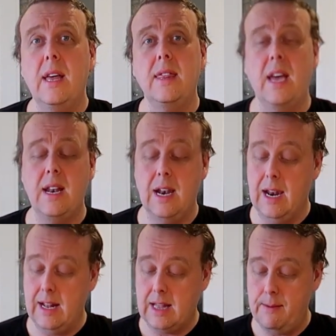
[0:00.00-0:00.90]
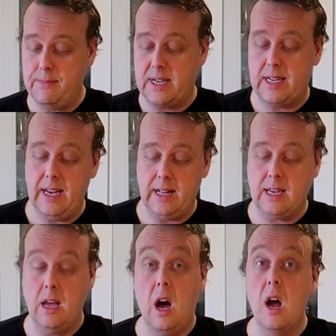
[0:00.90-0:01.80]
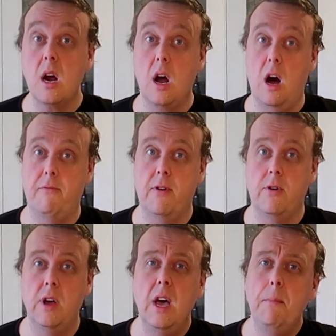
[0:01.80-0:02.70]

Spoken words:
then let them sit uncovered.